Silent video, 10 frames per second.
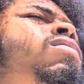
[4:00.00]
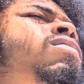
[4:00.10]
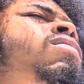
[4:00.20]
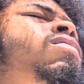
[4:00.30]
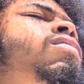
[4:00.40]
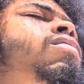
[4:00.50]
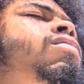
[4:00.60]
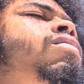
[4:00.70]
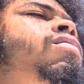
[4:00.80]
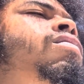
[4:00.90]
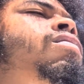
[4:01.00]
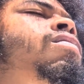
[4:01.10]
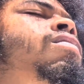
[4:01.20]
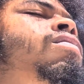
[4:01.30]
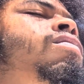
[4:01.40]

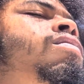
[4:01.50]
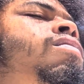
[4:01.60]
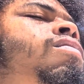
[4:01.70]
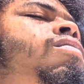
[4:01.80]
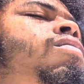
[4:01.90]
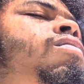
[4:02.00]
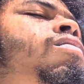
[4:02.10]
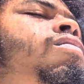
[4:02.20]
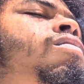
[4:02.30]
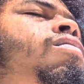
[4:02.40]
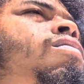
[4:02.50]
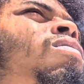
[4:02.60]
[no speech]